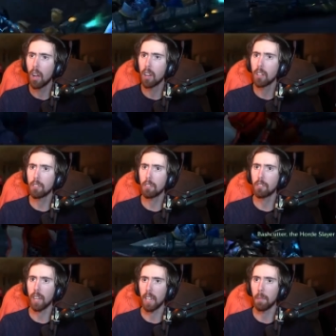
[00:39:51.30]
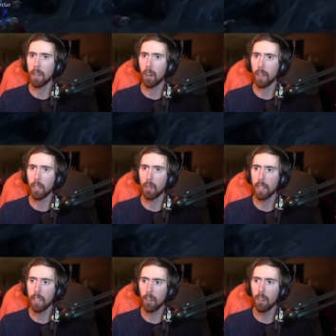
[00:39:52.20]
Just a second. Let me, all right, go to
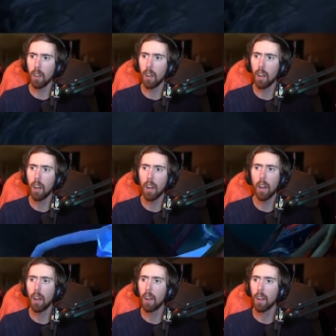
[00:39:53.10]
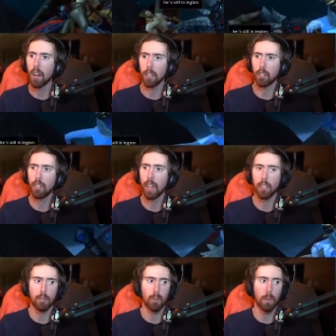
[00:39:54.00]
here. Ah, uh, shit.
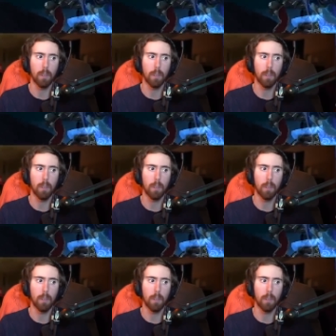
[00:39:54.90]
Just one, one